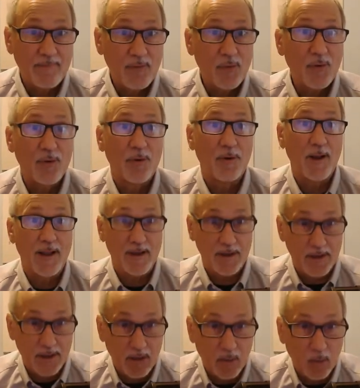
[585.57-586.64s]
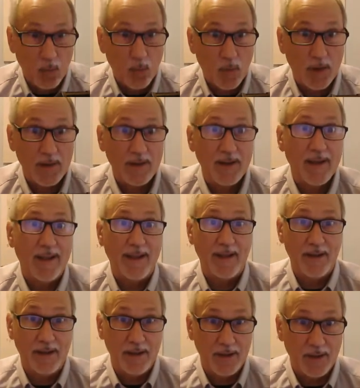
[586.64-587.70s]
4 and 1
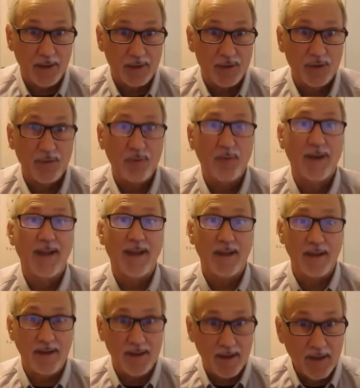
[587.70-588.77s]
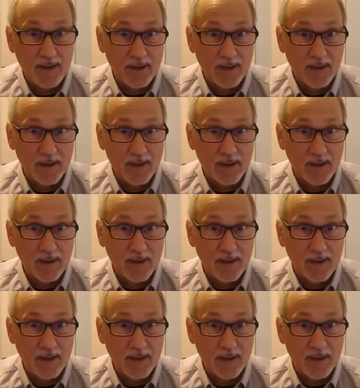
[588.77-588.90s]
and 2 and